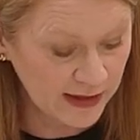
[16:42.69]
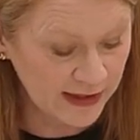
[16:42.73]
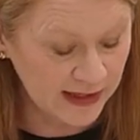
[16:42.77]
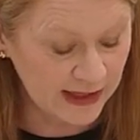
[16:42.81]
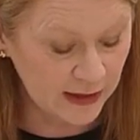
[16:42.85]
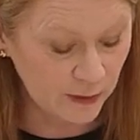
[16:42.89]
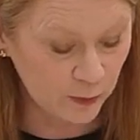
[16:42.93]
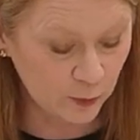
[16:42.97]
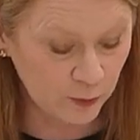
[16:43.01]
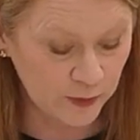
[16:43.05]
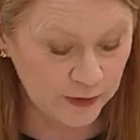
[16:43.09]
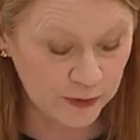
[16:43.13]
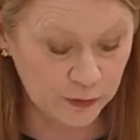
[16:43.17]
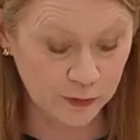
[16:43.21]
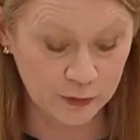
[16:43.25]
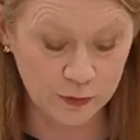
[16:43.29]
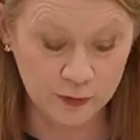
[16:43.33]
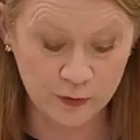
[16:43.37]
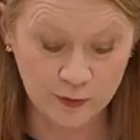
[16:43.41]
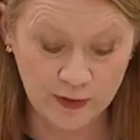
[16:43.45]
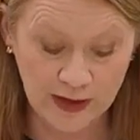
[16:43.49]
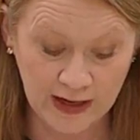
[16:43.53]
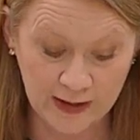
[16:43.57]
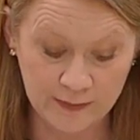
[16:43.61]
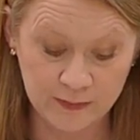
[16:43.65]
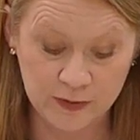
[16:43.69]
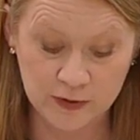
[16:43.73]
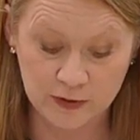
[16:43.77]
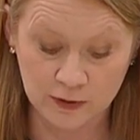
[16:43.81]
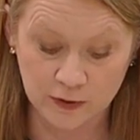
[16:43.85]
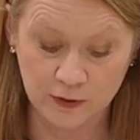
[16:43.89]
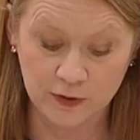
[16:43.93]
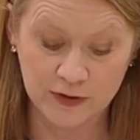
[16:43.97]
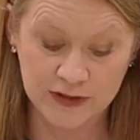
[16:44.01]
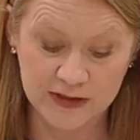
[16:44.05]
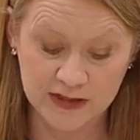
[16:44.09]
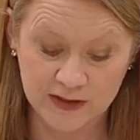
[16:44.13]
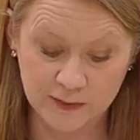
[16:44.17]
We do
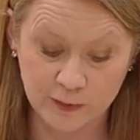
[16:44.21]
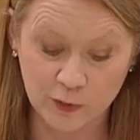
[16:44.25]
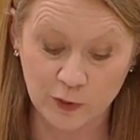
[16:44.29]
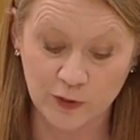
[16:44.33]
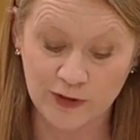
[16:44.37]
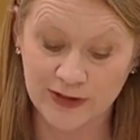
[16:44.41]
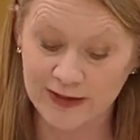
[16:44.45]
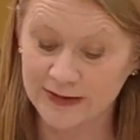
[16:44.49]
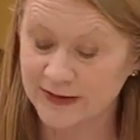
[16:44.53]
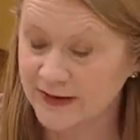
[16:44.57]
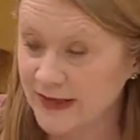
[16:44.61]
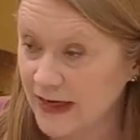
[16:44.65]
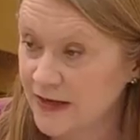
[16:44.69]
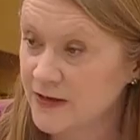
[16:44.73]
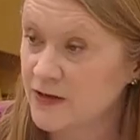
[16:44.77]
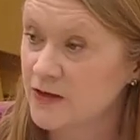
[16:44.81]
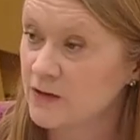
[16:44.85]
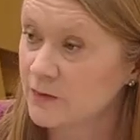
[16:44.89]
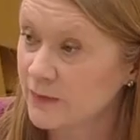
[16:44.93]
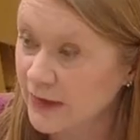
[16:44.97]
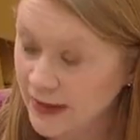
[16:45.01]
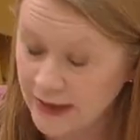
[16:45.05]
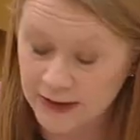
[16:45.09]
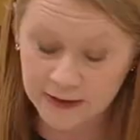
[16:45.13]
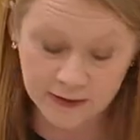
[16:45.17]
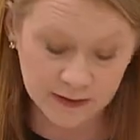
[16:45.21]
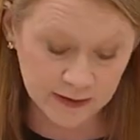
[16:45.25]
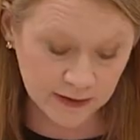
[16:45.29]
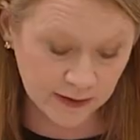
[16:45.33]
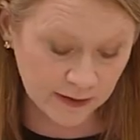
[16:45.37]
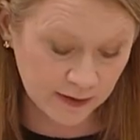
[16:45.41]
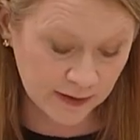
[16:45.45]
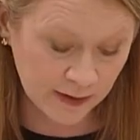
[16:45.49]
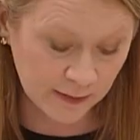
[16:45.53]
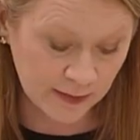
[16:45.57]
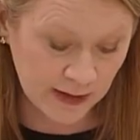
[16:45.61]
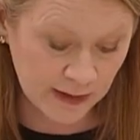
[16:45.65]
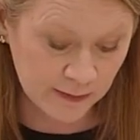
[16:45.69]
absolutely support the intention behind
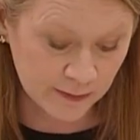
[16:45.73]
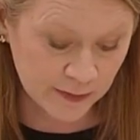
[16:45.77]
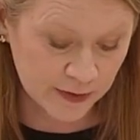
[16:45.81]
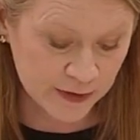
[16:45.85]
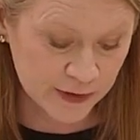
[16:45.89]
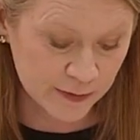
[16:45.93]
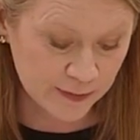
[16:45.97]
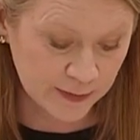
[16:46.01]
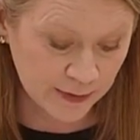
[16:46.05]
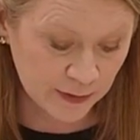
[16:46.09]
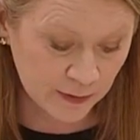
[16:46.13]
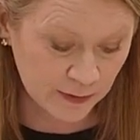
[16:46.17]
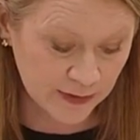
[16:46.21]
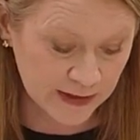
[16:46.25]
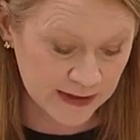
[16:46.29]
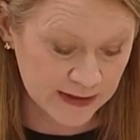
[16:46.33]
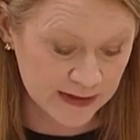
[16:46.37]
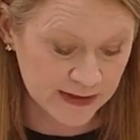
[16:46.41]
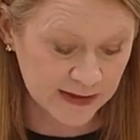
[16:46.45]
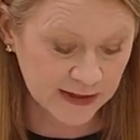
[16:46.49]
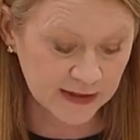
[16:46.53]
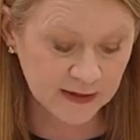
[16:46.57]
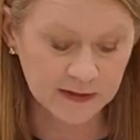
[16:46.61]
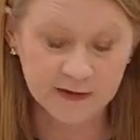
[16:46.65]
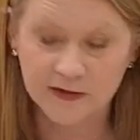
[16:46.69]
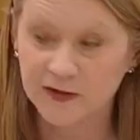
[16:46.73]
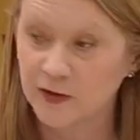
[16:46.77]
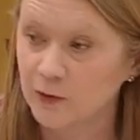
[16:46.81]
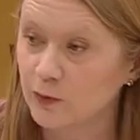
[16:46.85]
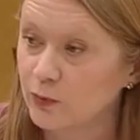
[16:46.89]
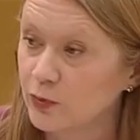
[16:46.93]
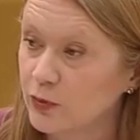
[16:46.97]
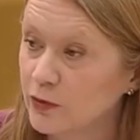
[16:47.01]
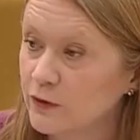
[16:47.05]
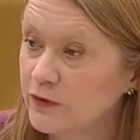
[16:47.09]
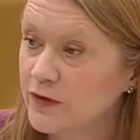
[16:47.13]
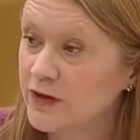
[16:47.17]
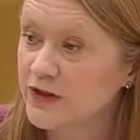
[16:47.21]
the member's bill in seeking to
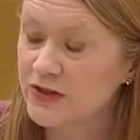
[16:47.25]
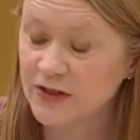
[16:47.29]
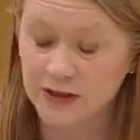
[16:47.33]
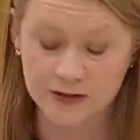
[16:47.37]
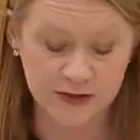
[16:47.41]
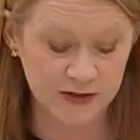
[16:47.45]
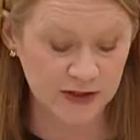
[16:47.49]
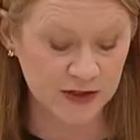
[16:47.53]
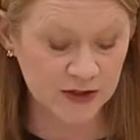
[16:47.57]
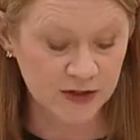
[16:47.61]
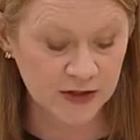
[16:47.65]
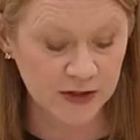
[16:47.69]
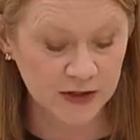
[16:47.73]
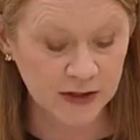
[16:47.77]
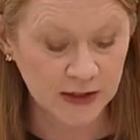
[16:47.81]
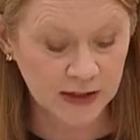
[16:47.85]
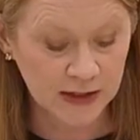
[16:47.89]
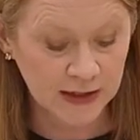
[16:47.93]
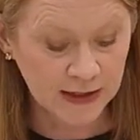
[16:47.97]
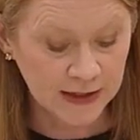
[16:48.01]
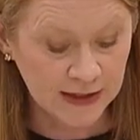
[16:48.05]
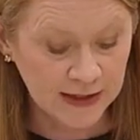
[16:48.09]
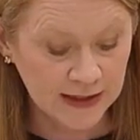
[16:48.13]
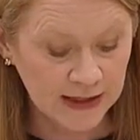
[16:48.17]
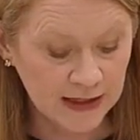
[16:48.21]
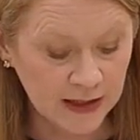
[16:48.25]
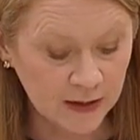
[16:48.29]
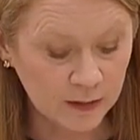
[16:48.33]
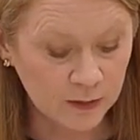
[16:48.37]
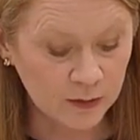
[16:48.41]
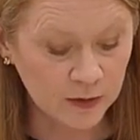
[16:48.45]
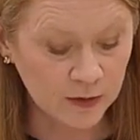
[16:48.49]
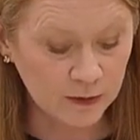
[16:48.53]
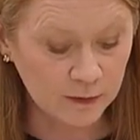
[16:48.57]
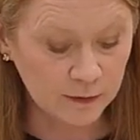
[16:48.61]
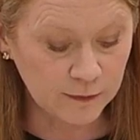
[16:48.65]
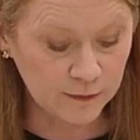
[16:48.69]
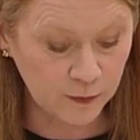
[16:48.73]
improve the transition
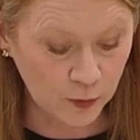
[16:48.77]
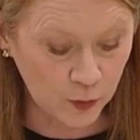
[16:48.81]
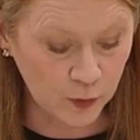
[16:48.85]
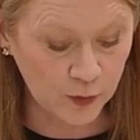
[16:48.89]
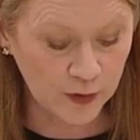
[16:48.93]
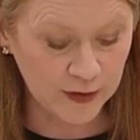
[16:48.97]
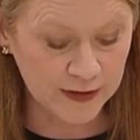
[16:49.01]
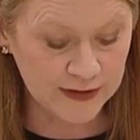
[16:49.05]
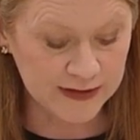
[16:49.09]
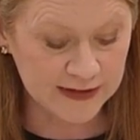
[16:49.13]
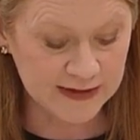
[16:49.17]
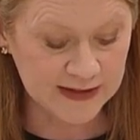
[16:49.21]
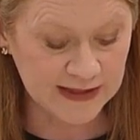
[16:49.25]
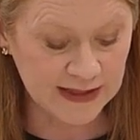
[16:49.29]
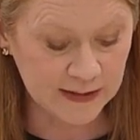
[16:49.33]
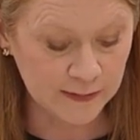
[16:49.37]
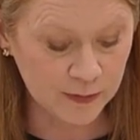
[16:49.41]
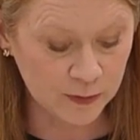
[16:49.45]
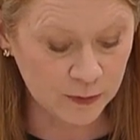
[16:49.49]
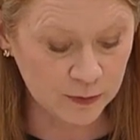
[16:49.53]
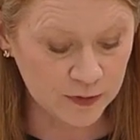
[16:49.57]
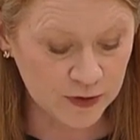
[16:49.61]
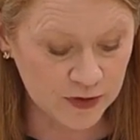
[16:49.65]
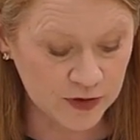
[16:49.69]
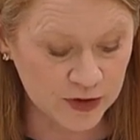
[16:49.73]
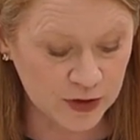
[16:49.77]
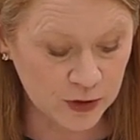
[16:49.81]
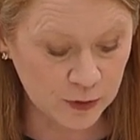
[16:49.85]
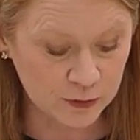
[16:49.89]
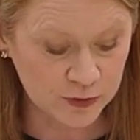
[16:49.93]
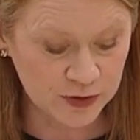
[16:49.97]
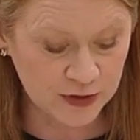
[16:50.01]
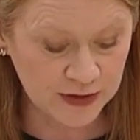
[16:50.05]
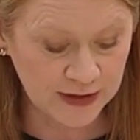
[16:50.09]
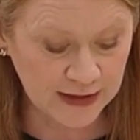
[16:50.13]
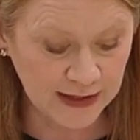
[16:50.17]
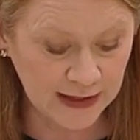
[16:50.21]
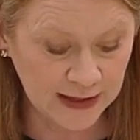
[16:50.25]
for disabled
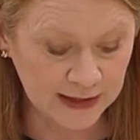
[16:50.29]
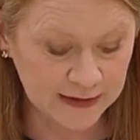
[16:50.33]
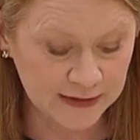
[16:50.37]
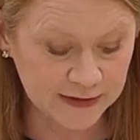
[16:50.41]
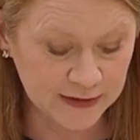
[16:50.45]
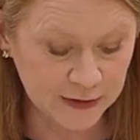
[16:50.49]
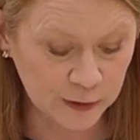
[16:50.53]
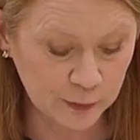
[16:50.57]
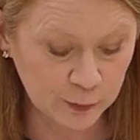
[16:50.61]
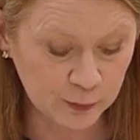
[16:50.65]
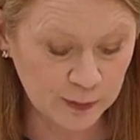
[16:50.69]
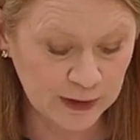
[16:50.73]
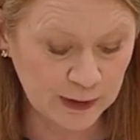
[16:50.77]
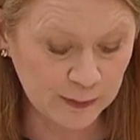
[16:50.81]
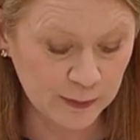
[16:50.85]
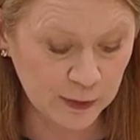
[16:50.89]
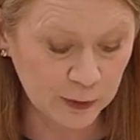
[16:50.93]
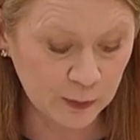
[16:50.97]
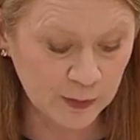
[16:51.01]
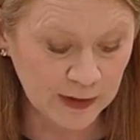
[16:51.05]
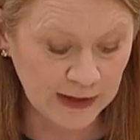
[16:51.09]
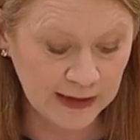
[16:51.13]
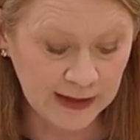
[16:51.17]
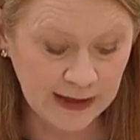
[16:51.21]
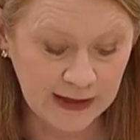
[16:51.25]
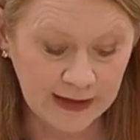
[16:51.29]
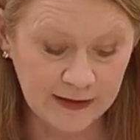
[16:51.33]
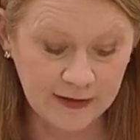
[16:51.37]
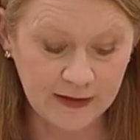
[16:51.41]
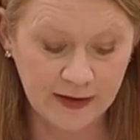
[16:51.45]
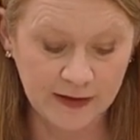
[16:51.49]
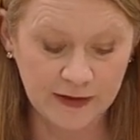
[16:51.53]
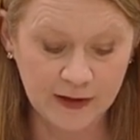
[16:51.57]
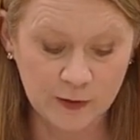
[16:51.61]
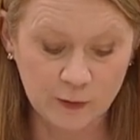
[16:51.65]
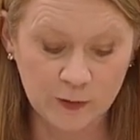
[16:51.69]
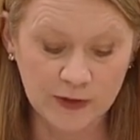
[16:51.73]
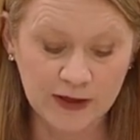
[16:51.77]
children and young people. I
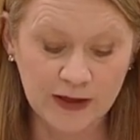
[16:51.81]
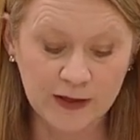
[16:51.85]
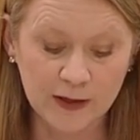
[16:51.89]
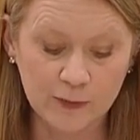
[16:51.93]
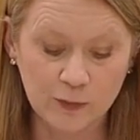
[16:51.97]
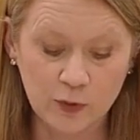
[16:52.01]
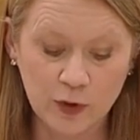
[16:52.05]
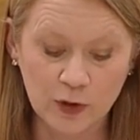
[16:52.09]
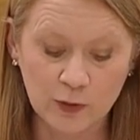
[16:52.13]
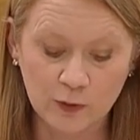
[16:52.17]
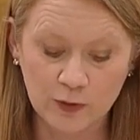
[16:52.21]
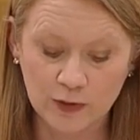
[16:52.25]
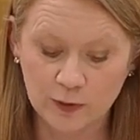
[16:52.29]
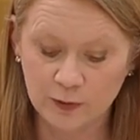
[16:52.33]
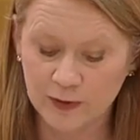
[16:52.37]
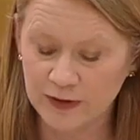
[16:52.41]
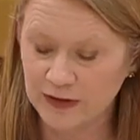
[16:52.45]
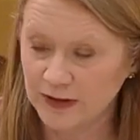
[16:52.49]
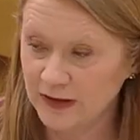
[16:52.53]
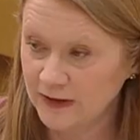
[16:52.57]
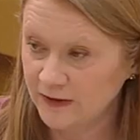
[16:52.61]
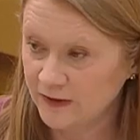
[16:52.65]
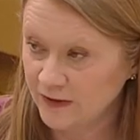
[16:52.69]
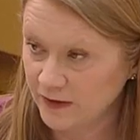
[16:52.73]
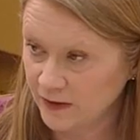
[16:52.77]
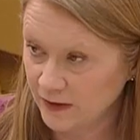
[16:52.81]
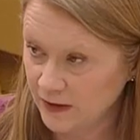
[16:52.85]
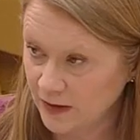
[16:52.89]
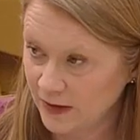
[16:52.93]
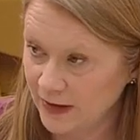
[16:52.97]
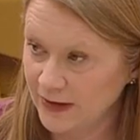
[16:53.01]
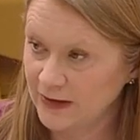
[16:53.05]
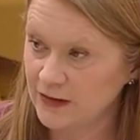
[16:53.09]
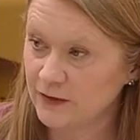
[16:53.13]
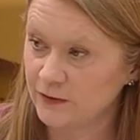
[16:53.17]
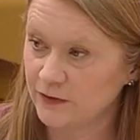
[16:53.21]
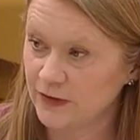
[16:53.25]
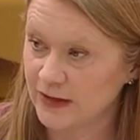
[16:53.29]
think we're at the point where we need to
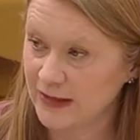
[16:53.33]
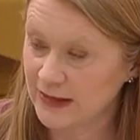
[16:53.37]
collectively